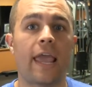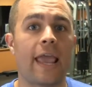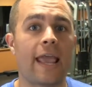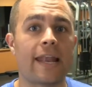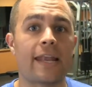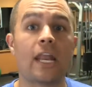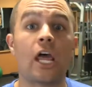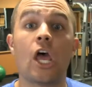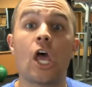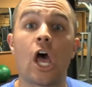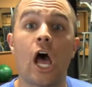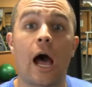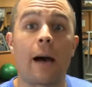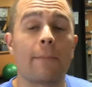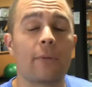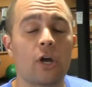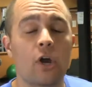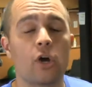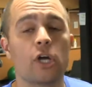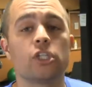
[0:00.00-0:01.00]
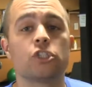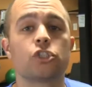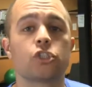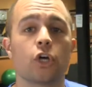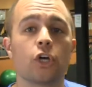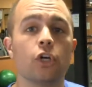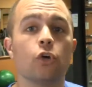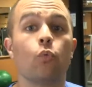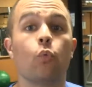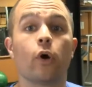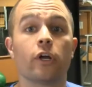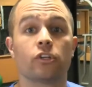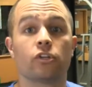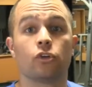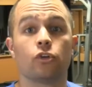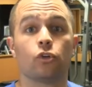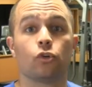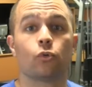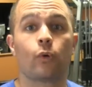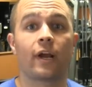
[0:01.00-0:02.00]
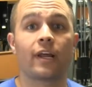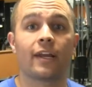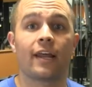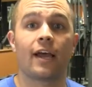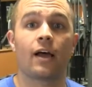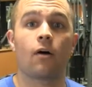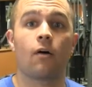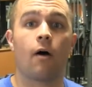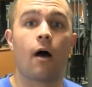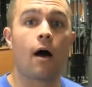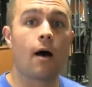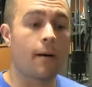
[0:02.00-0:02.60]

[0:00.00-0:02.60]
And I'm gonna go ahead and show you what to do right now.